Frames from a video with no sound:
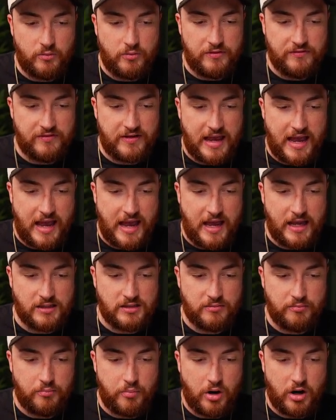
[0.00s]
We've
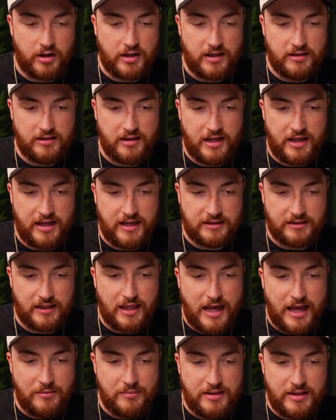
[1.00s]
got parking lot and
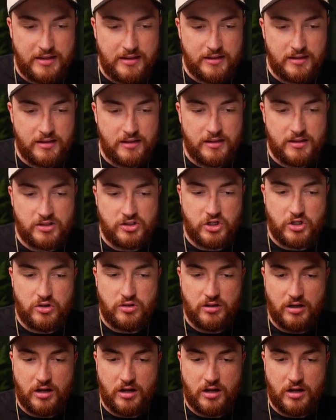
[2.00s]
lobby, so you can